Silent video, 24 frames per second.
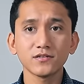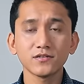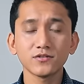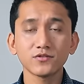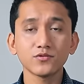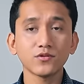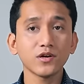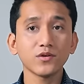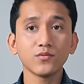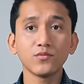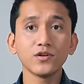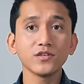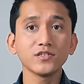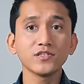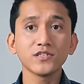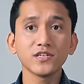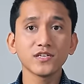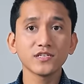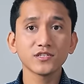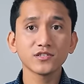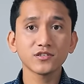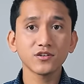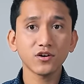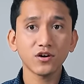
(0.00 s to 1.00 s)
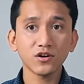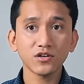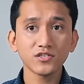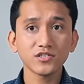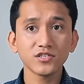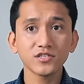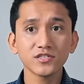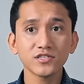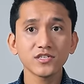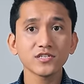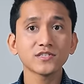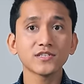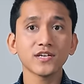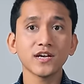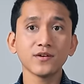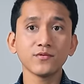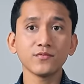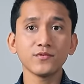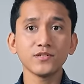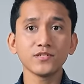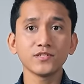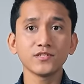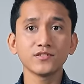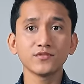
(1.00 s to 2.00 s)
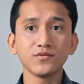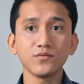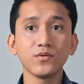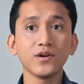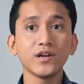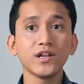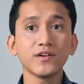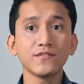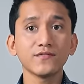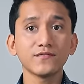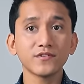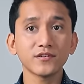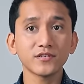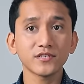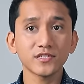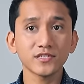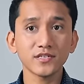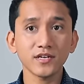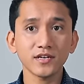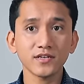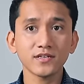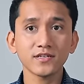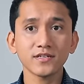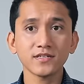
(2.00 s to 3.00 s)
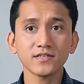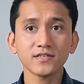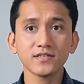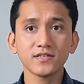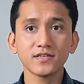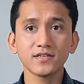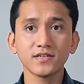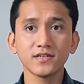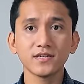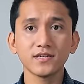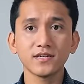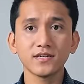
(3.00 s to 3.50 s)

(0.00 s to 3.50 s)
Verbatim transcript: So I wasn't as cautious as I was when I first started.